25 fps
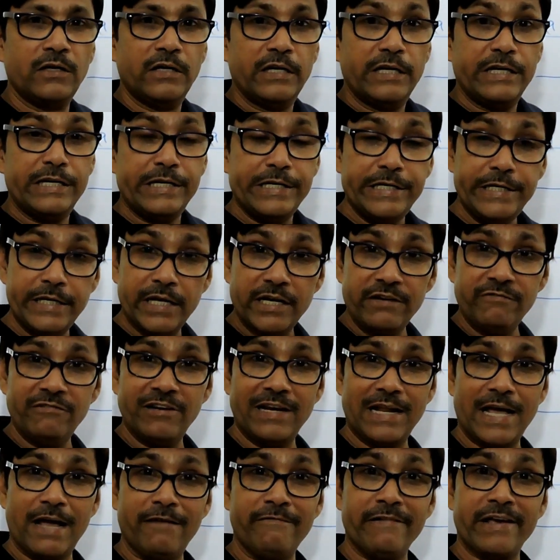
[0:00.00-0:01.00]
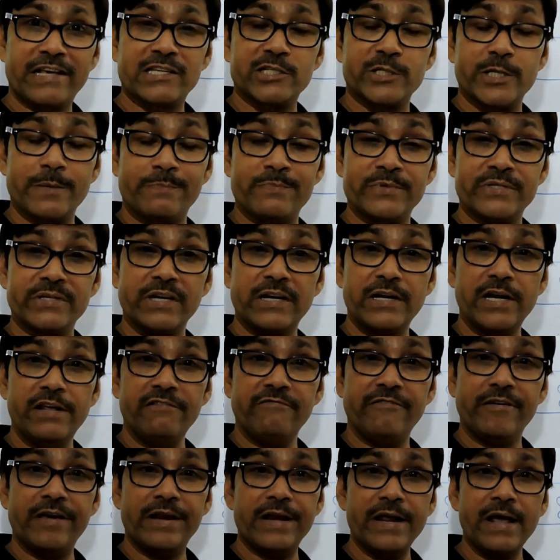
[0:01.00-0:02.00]
Neon will have exceptionally
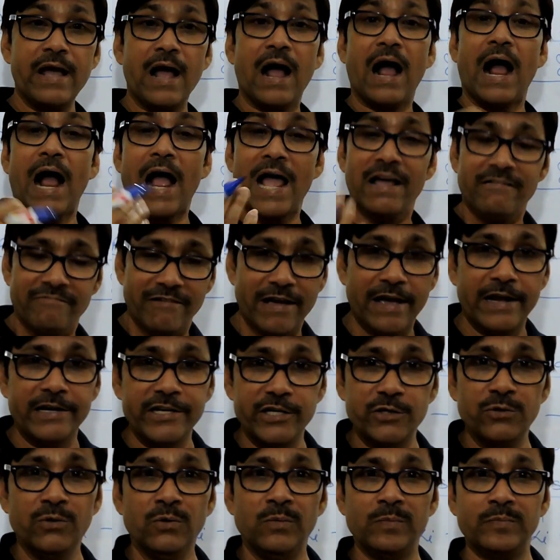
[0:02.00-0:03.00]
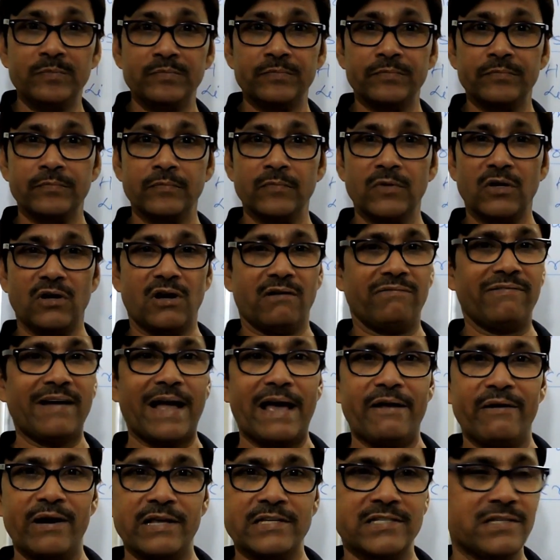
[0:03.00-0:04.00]
very high value of
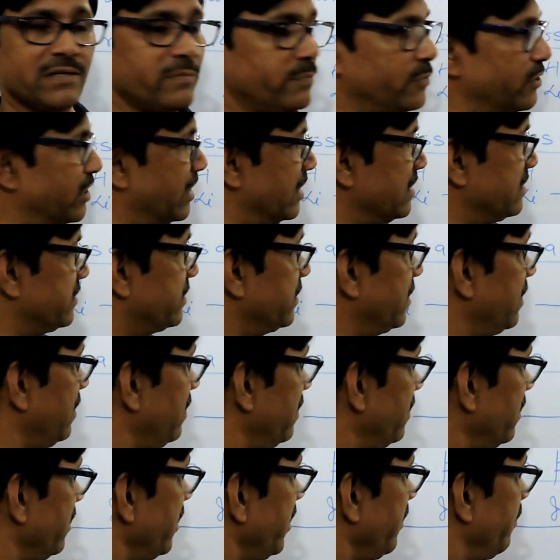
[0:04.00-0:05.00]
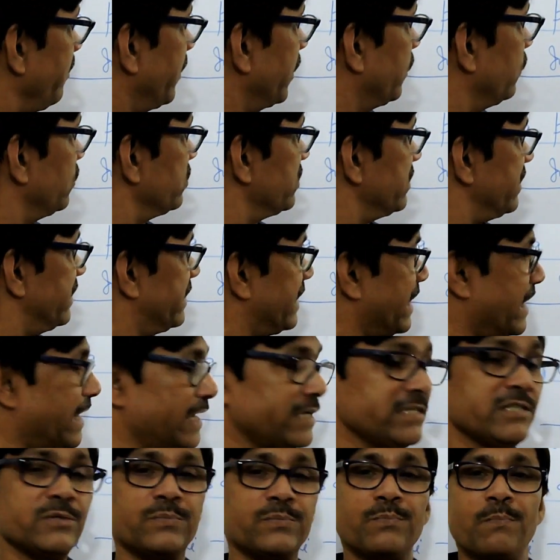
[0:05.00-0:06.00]
ionization potential because it
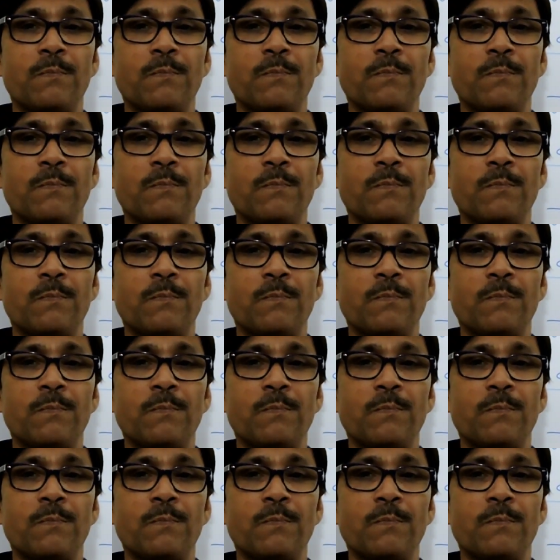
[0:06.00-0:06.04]
has